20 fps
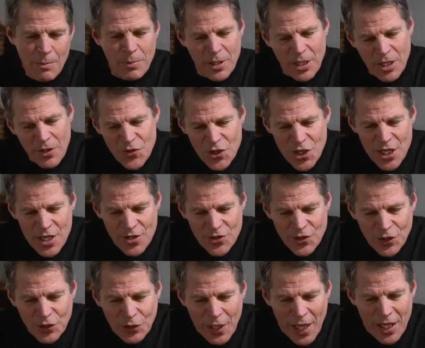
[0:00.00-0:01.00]
But if she
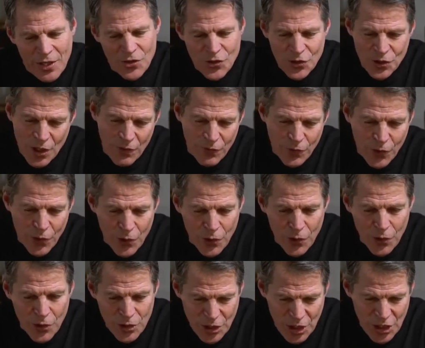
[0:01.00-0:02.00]
is cleansed of
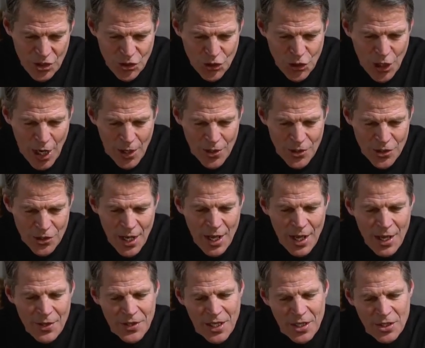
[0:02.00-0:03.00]
her discharge,
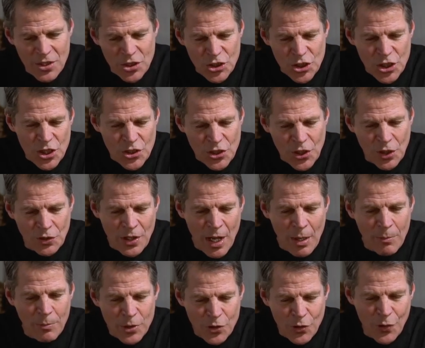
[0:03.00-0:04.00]
then she shall
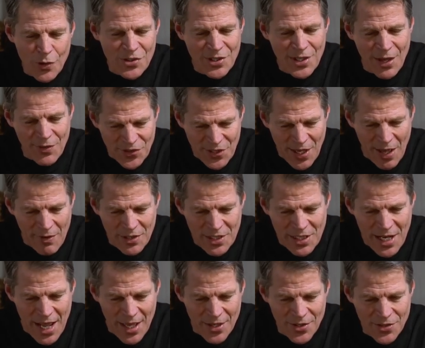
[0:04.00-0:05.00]
number to herself
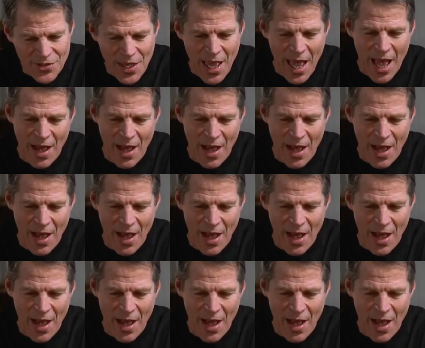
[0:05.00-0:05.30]
7 days.